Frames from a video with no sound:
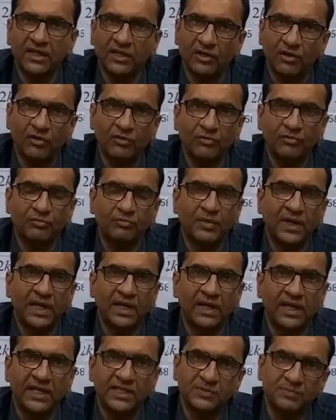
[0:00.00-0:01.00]
care of
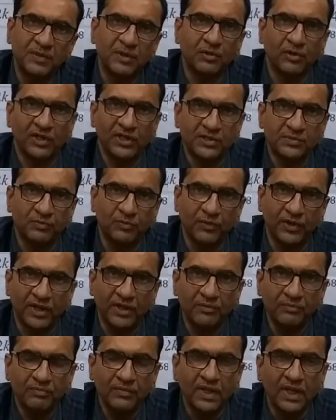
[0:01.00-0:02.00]
by SP College
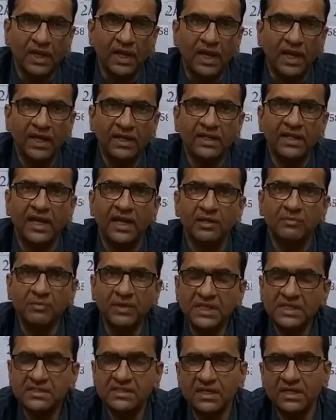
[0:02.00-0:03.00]
Pune, and the
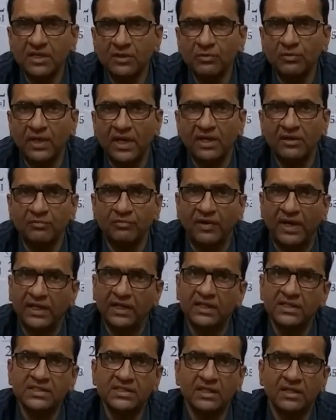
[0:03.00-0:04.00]
administrative and
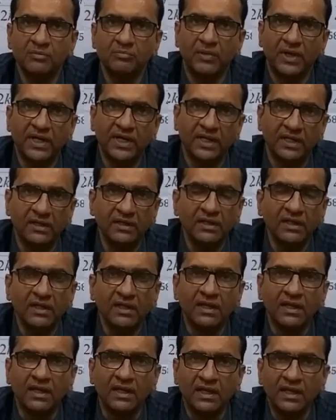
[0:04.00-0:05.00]
financial burden
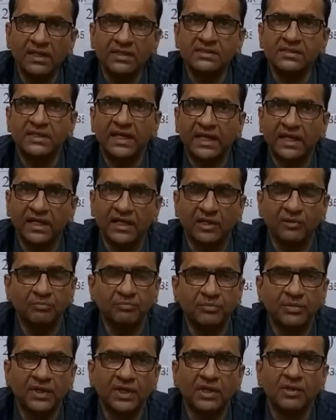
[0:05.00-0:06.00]
is taken
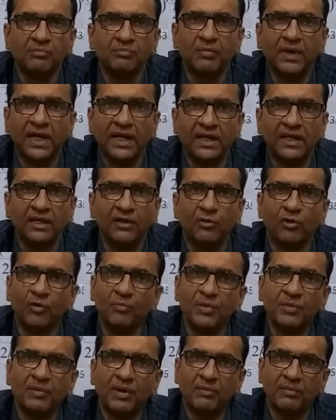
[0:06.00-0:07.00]
up by
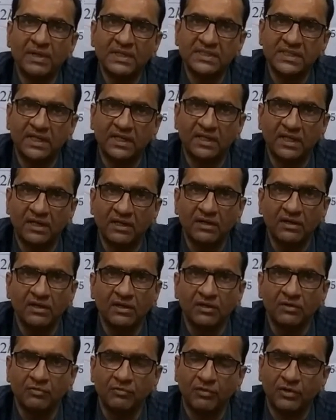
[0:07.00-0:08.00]
Homi Bhabha Center
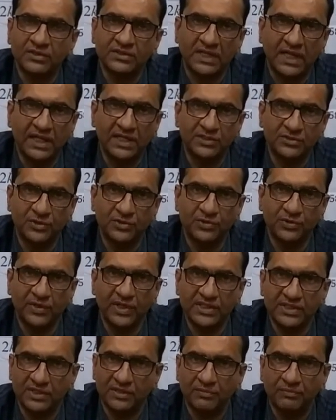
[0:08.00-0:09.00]
for Science
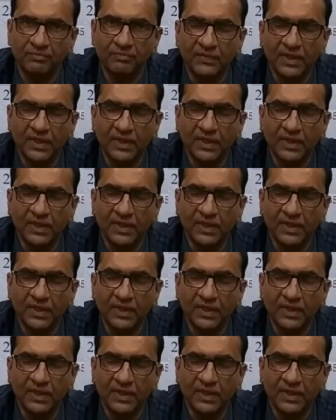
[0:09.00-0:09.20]
Education.